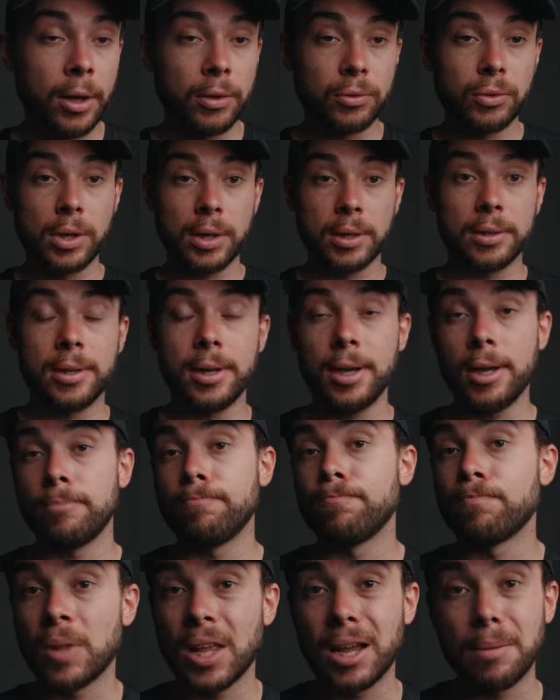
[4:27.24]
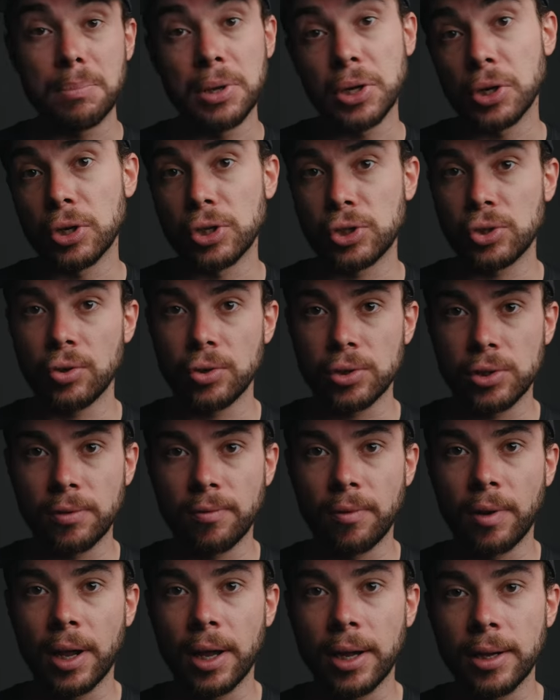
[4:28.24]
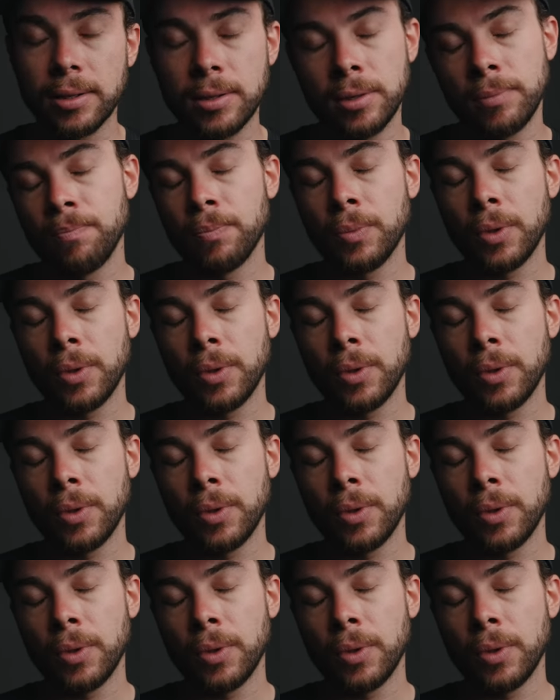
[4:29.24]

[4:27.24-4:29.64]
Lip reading: rather than a bigger source of light.